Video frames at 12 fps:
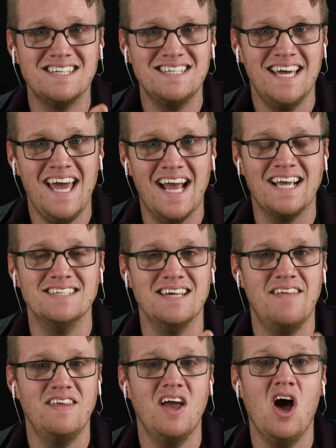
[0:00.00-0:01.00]
attack is
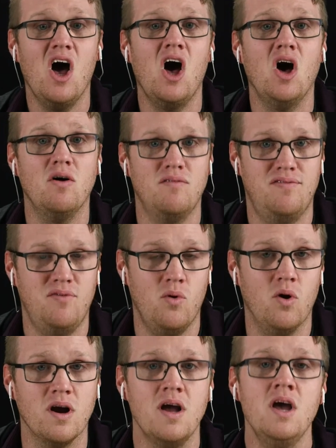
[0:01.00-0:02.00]
on the of
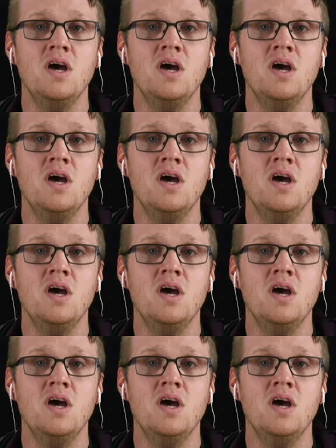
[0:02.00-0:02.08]
4.